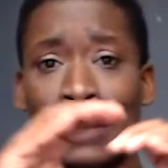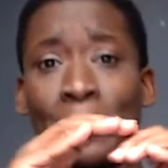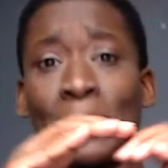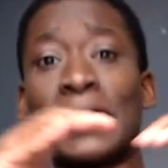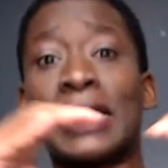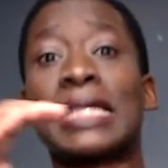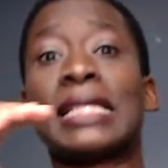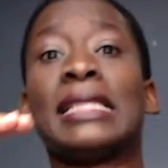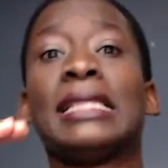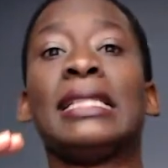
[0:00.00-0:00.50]

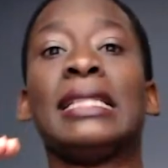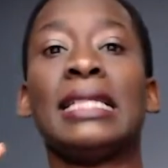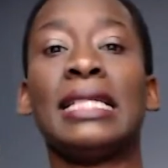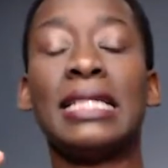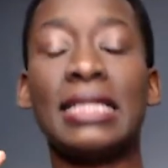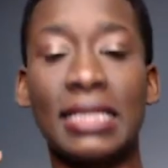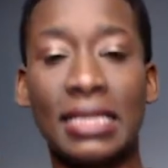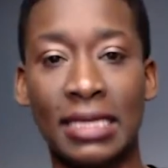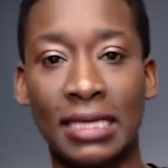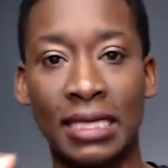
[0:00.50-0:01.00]
but at
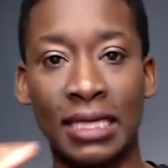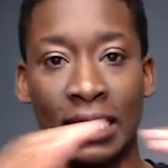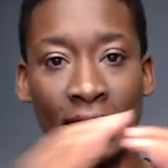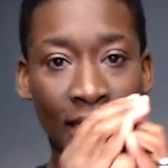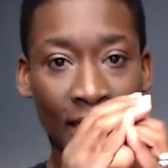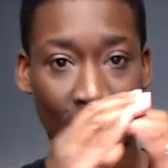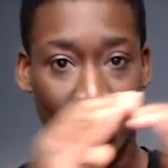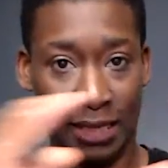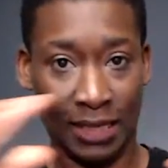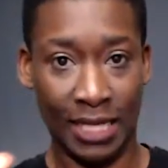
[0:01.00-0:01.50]
least
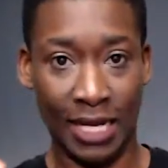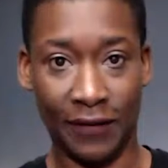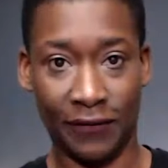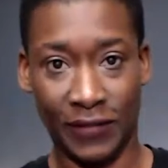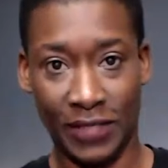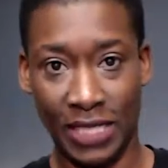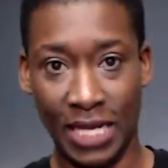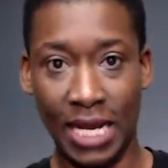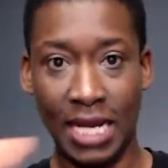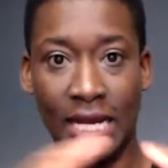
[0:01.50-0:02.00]
the
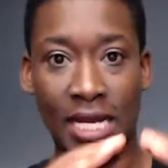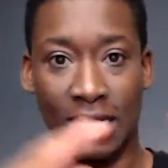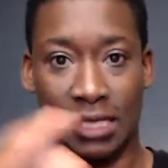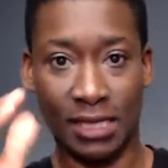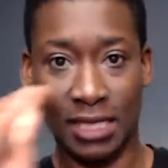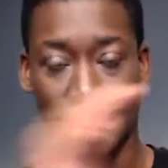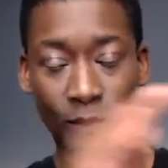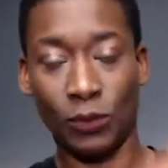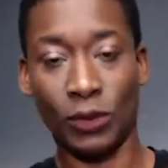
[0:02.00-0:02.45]
FDA has said,